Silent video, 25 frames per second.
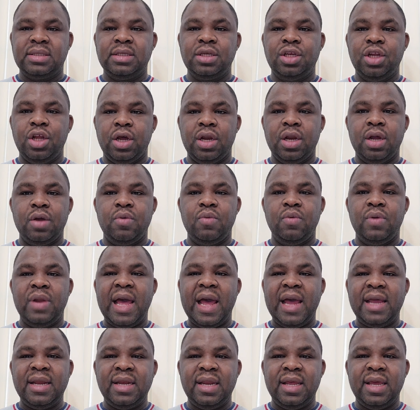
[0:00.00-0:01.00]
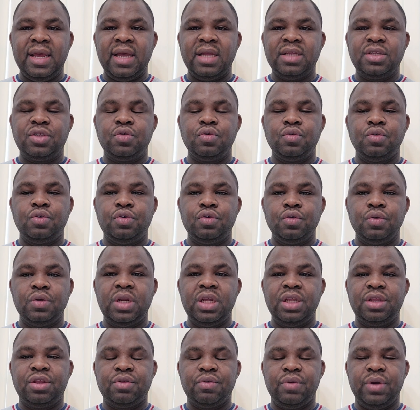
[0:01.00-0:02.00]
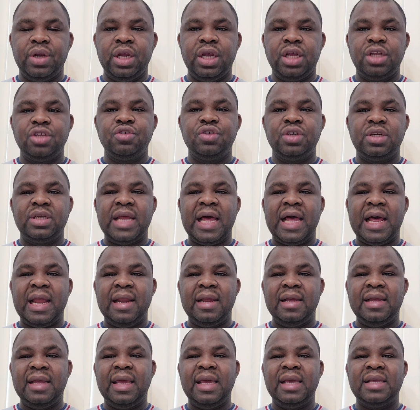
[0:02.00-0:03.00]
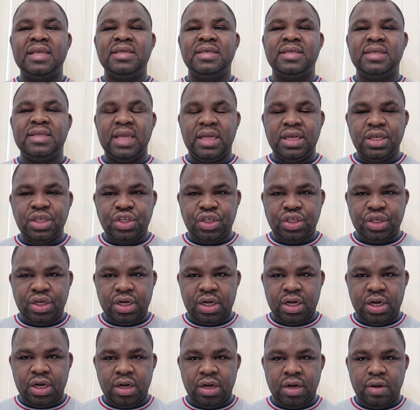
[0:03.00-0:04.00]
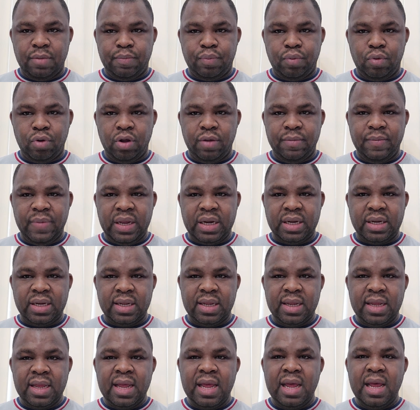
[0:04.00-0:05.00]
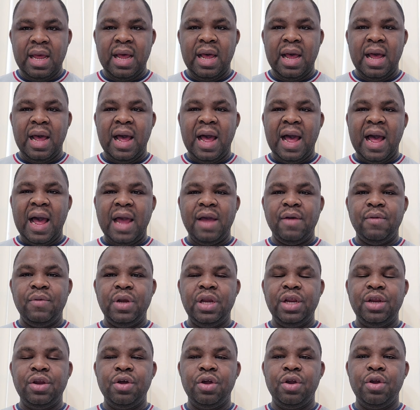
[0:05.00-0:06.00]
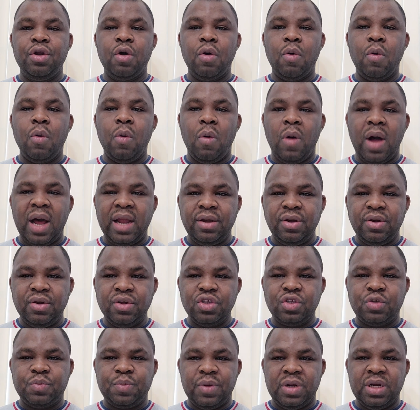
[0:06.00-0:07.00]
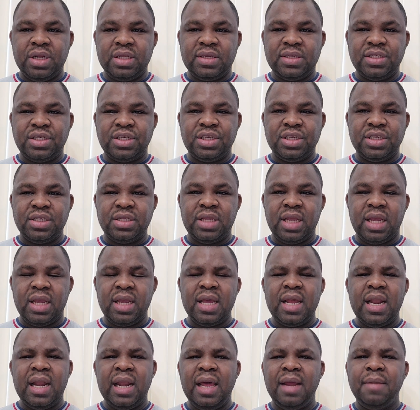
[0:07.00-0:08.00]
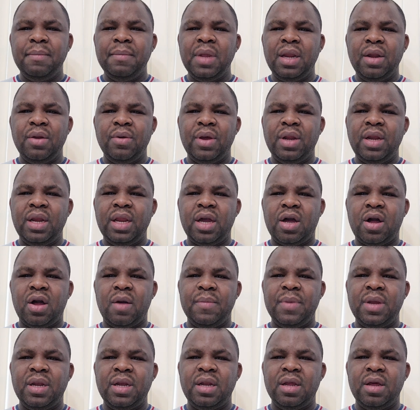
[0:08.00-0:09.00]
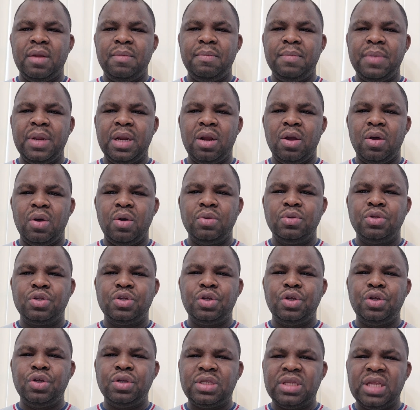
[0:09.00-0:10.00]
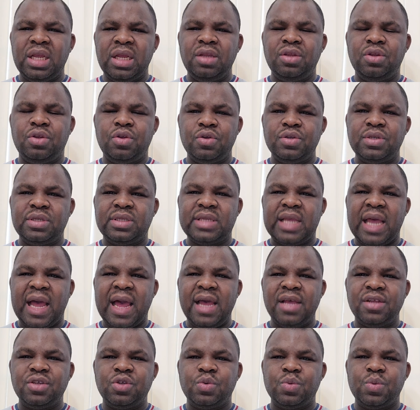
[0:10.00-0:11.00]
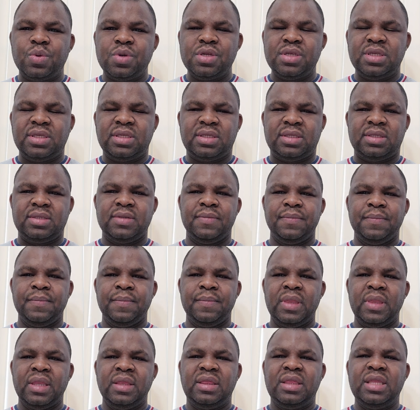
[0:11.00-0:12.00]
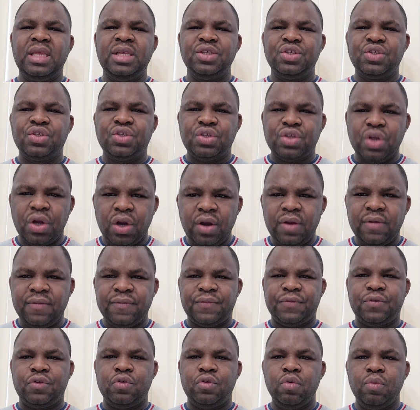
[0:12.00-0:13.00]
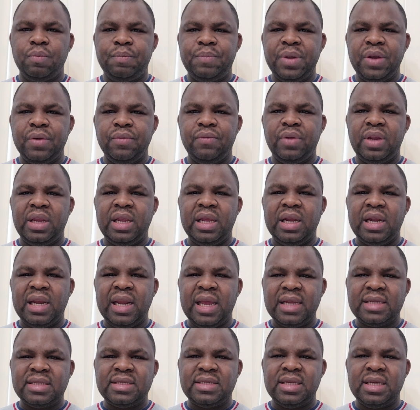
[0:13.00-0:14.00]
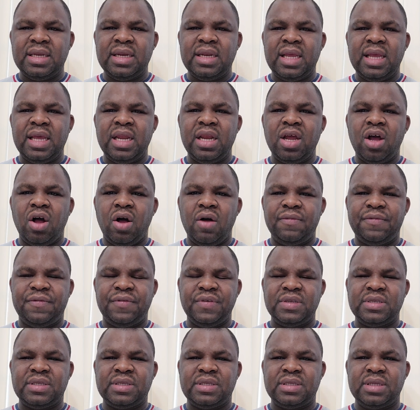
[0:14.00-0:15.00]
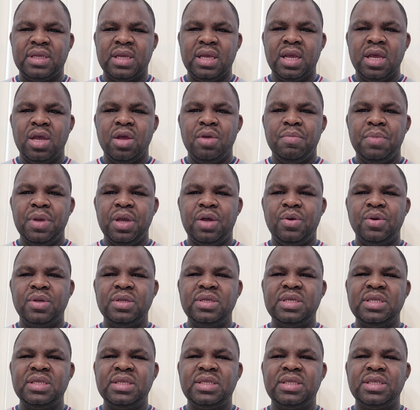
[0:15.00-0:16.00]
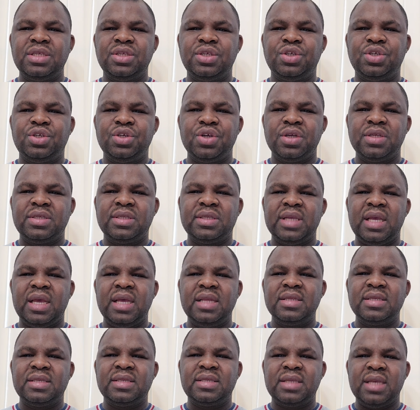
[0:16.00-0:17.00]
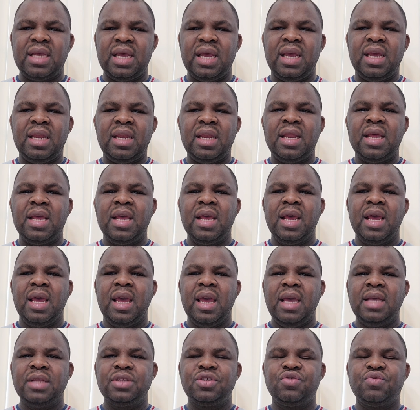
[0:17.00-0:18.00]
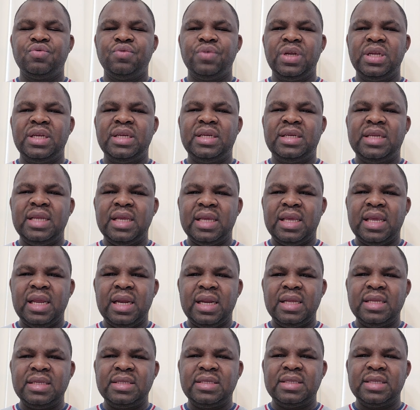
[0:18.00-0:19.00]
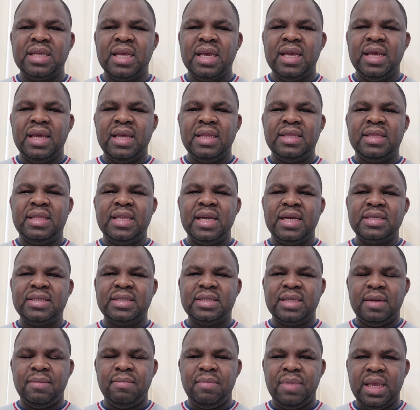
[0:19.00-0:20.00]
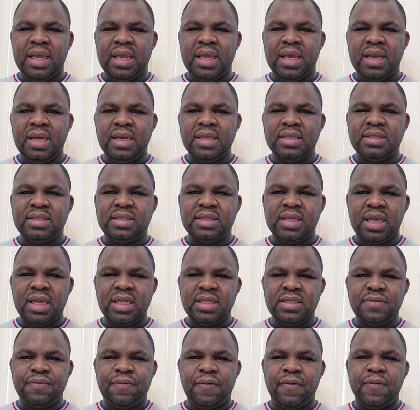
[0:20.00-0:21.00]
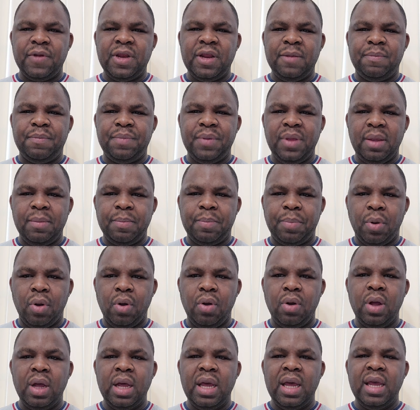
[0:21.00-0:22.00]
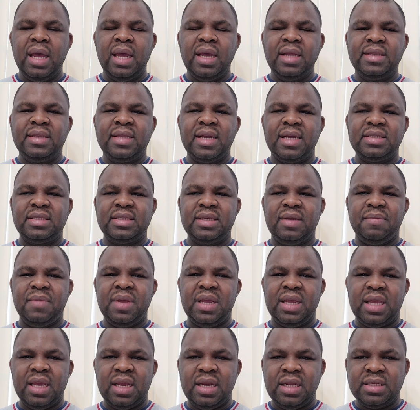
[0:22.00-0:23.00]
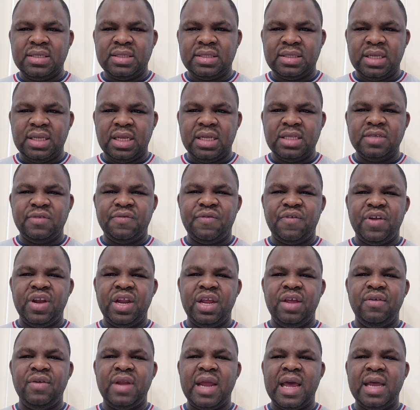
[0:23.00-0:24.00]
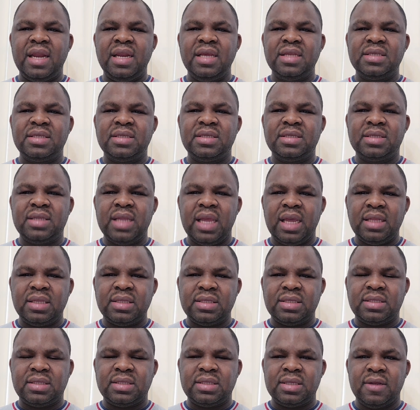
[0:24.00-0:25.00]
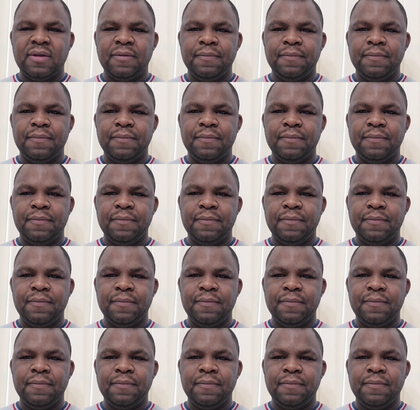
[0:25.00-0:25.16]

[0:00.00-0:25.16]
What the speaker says: not a good idea to do the $300 extension on unemployment. I really don't know what those politicians think. Let me know in the comment down below. Do you think those guys was deserve to be reelected in office? Because this is just insane. It's ridiculous. It doesn't make any sense for the people. It doesn't make any sense for the United States.